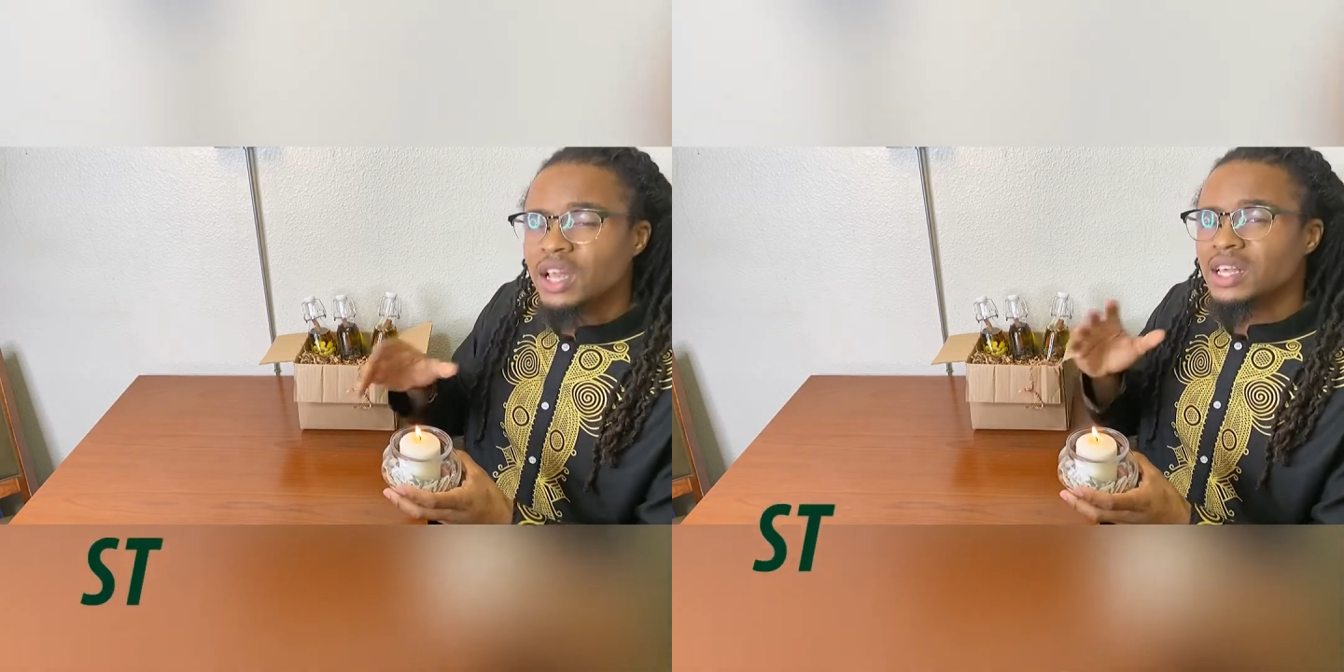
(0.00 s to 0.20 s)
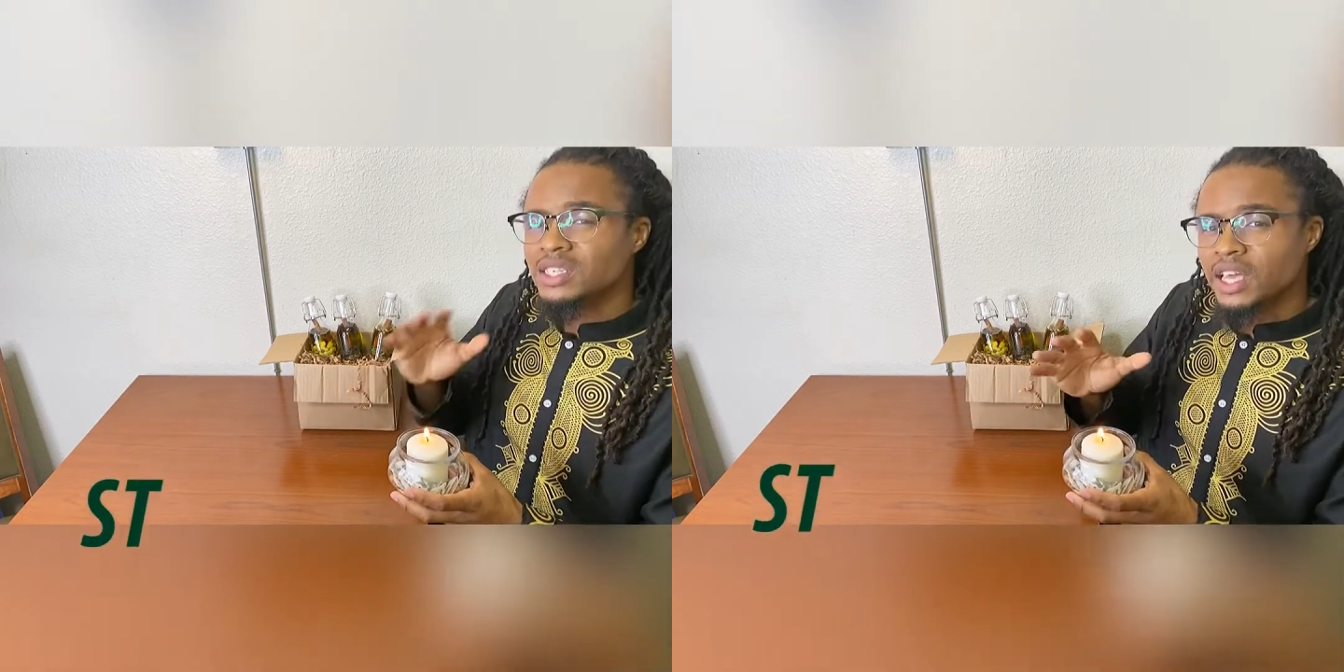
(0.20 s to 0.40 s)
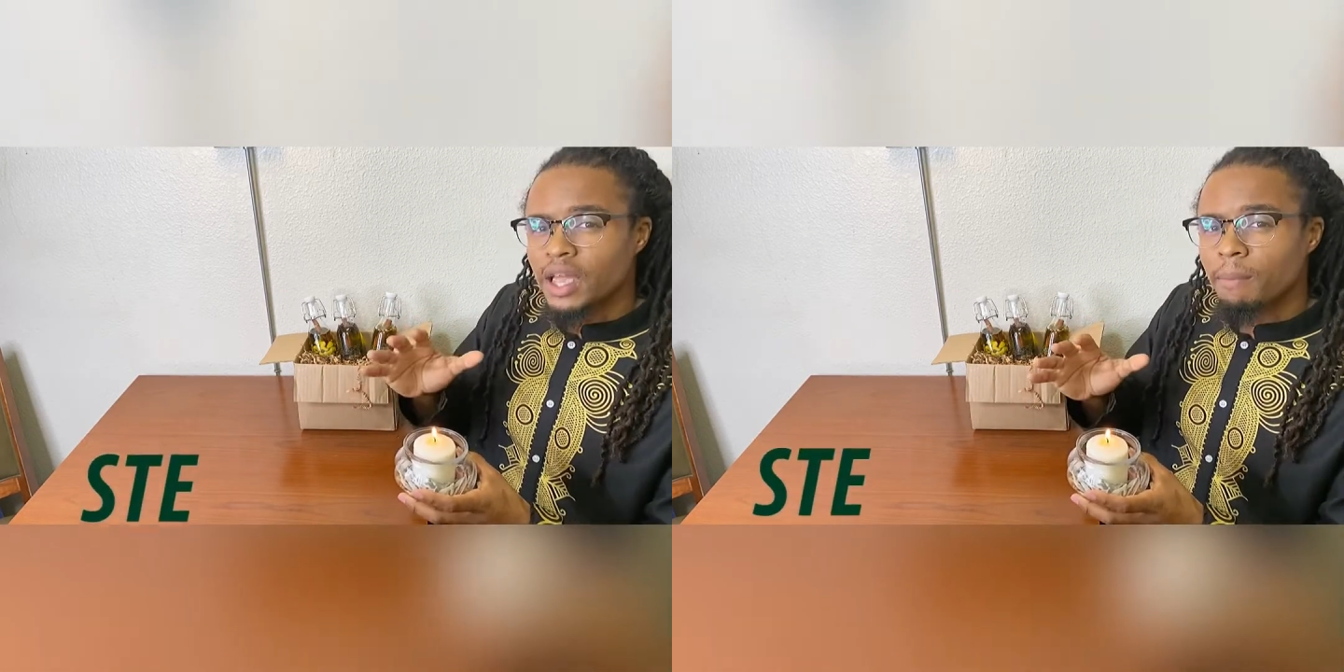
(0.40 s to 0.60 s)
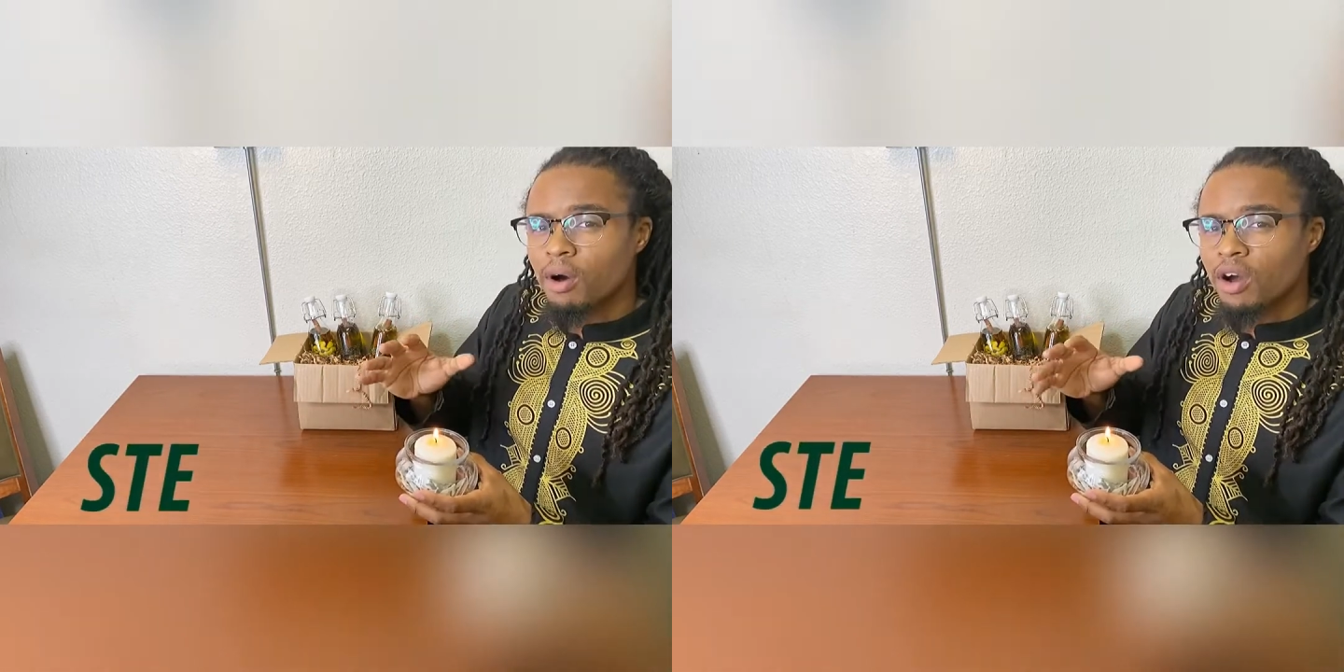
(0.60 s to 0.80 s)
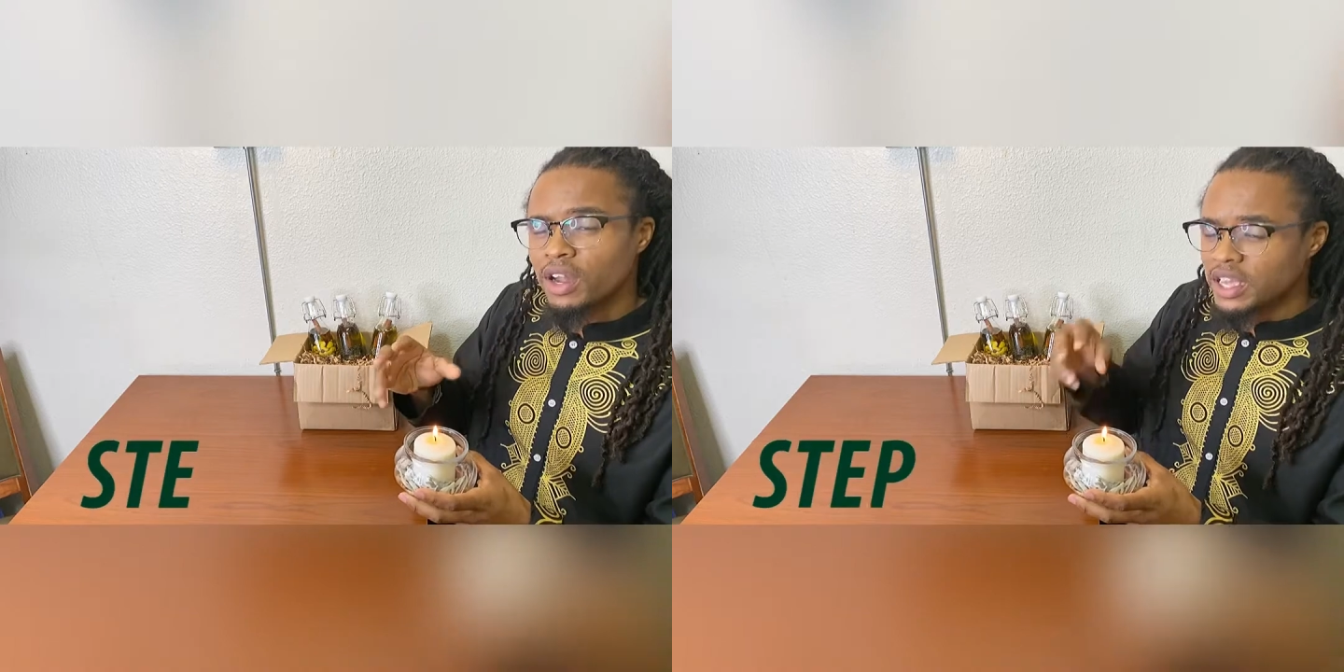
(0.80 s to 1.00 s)
The second
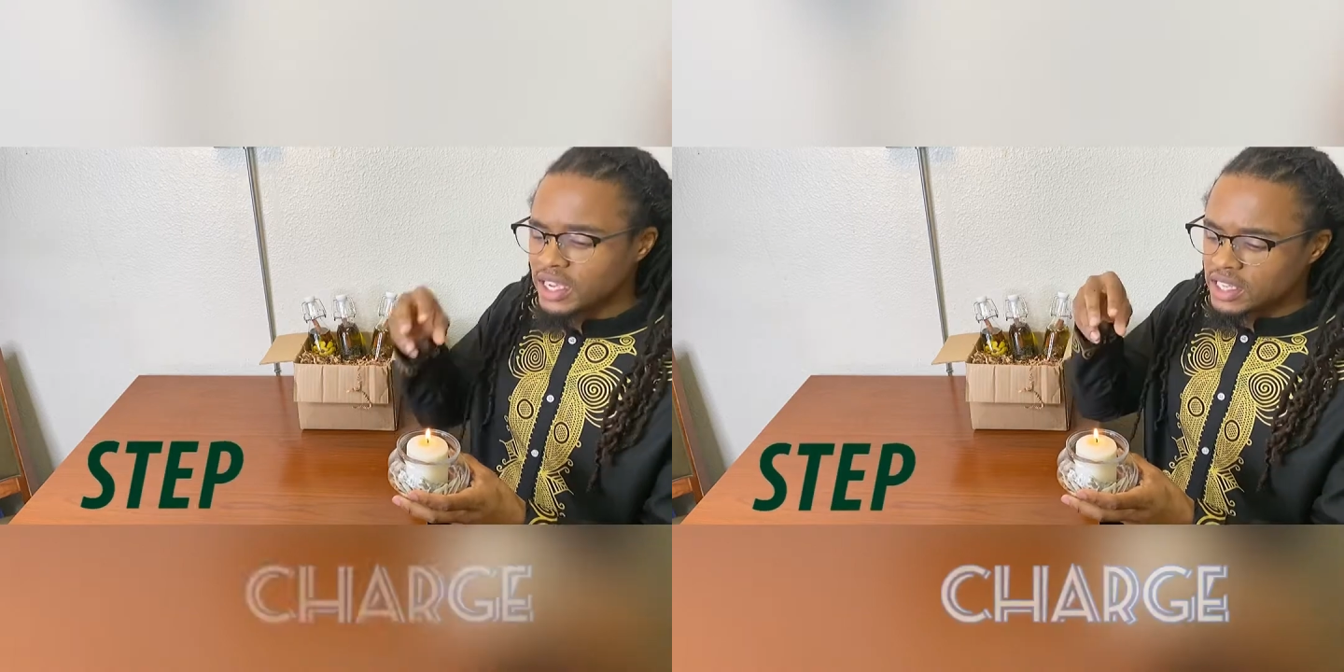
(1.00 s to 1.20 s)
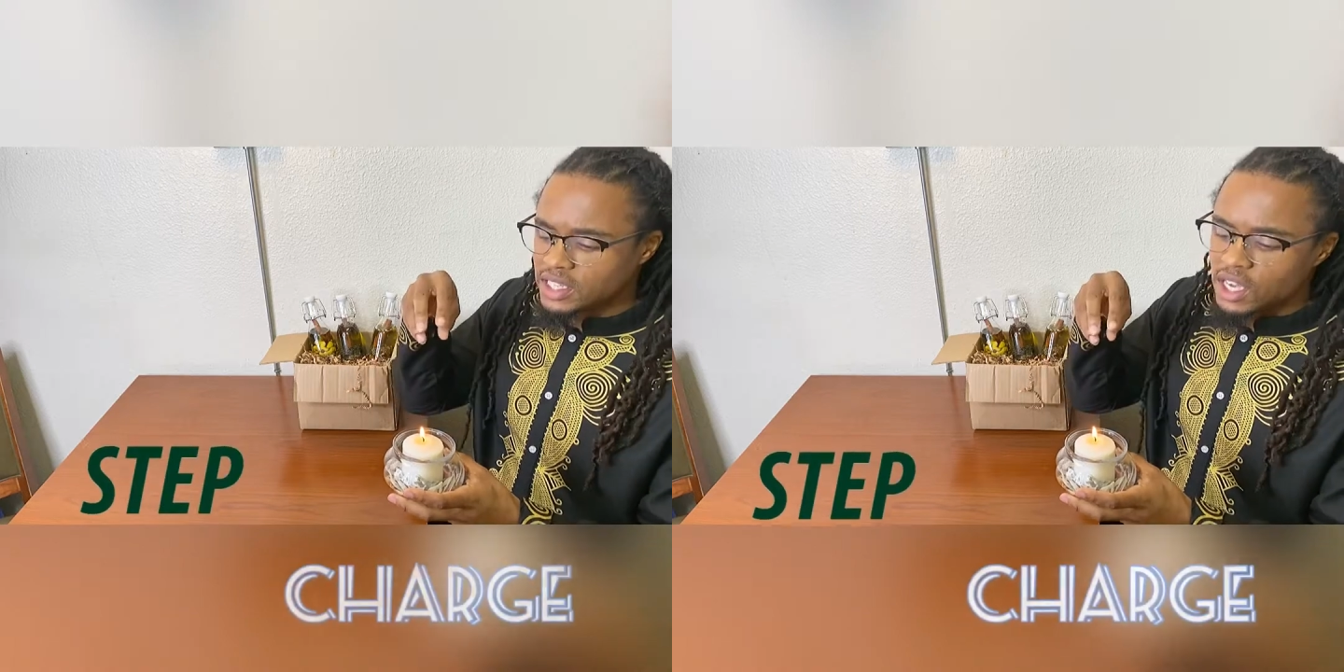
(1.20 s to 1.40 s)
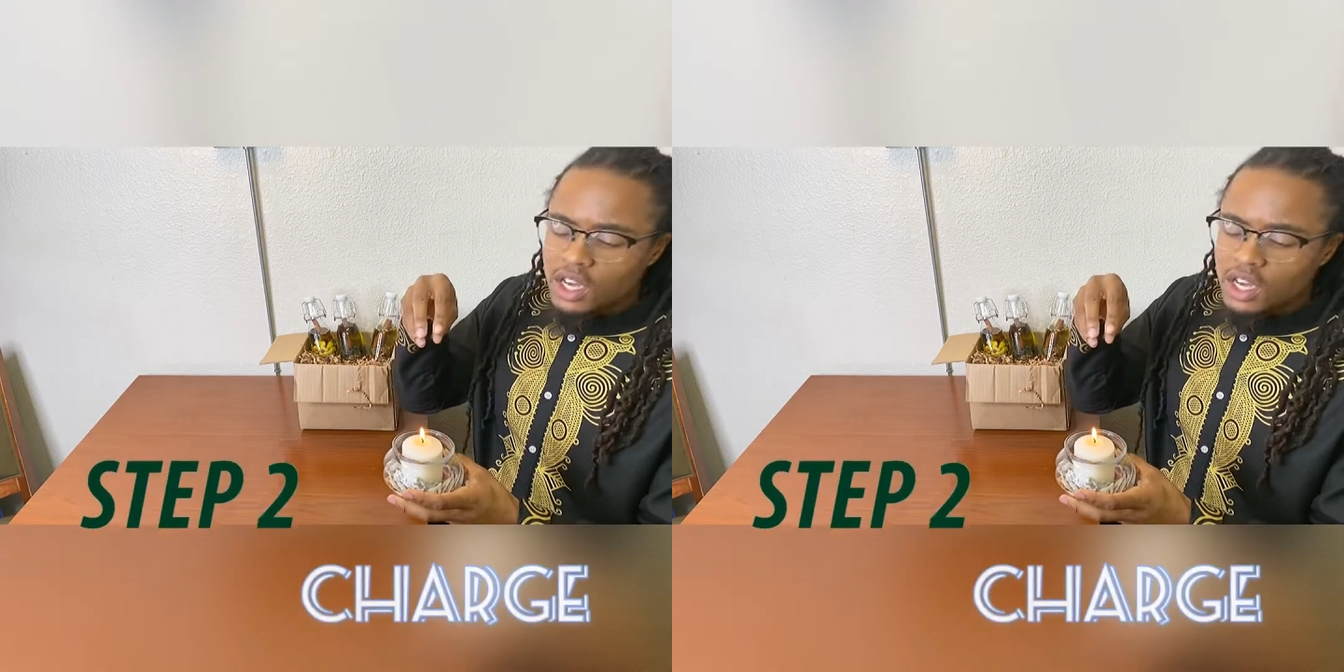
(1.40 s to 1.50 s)
part is